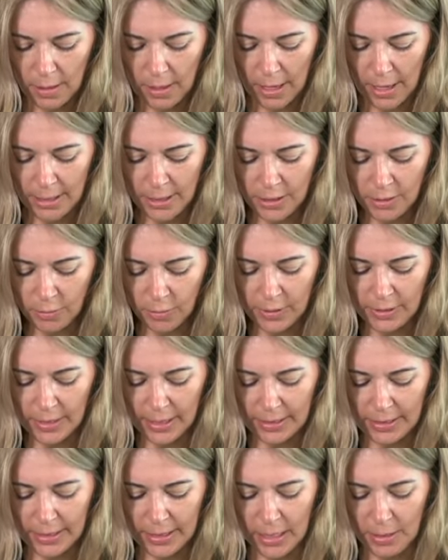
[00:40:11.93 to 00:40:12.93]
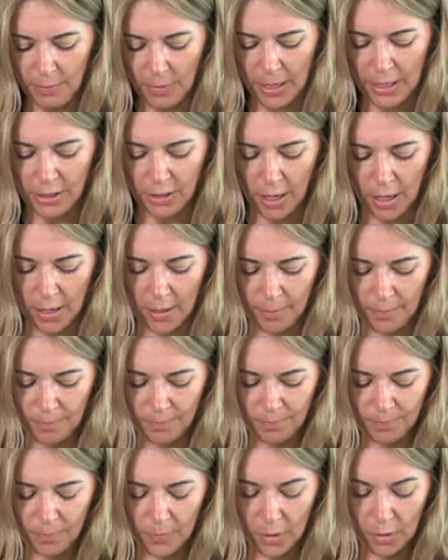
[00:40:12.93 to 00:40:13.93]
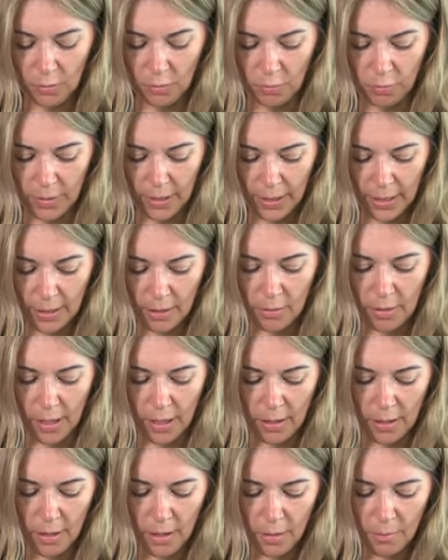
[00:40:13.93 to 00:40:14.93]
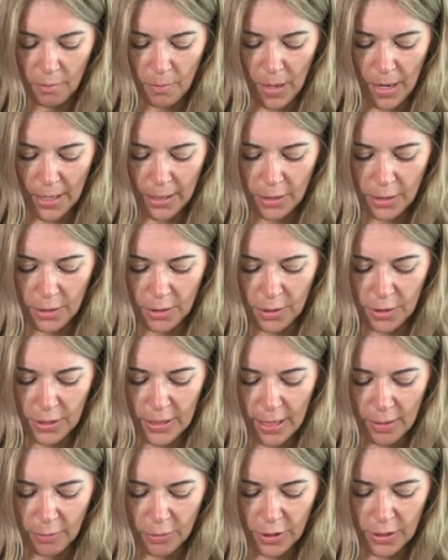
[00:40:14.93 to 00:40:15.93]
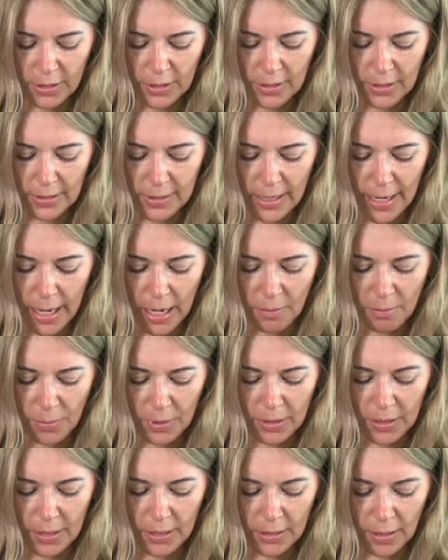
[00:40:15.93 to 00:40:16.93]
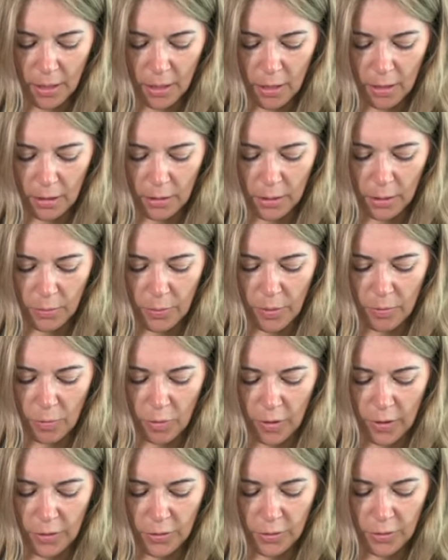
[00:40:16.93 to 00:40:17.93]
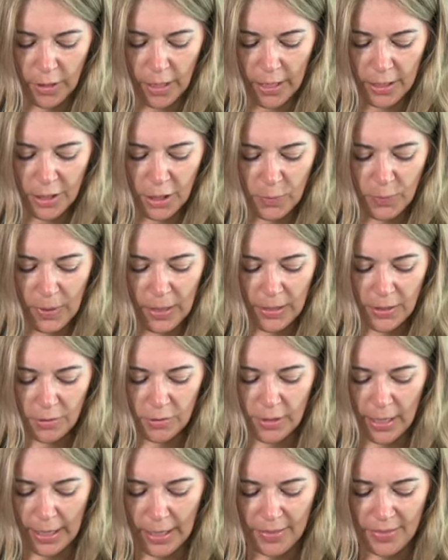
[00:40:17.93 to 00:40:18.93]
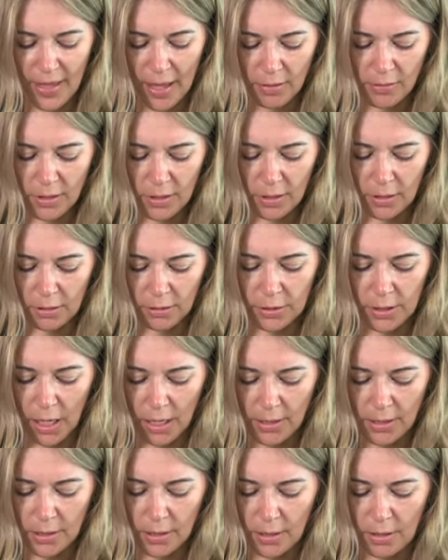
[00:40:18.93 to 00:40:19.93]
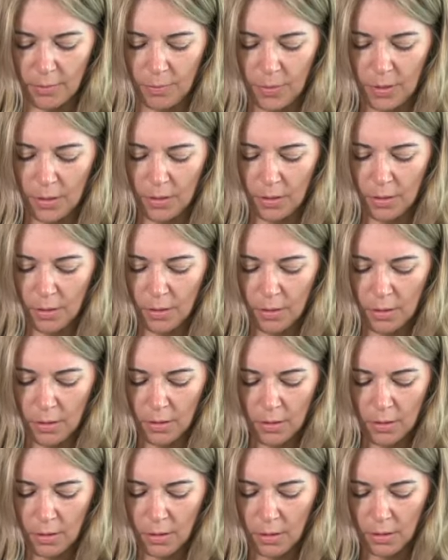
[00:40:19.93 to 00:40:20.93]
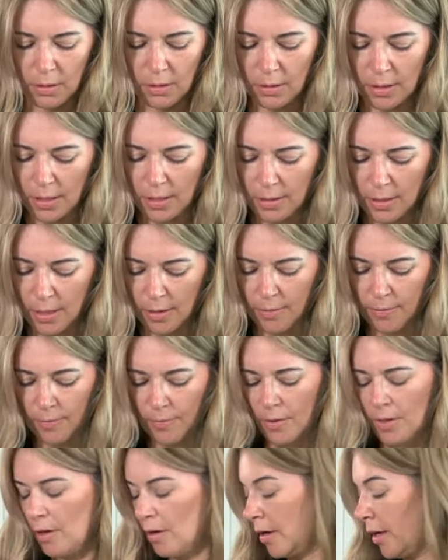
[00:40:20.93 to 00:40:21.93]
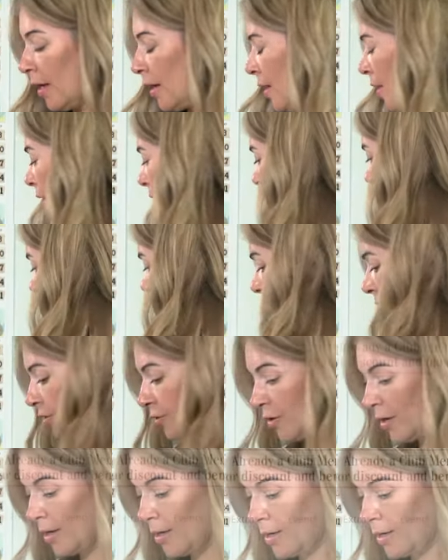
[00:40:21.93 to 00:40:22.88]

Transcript: I just always like to keep my, um, ooh, that can't, okay. My sandwiches the same, but these are a little bit more intricate just because there's like a thousand little dots on them. Okay, there. Okay, hang on. Let's try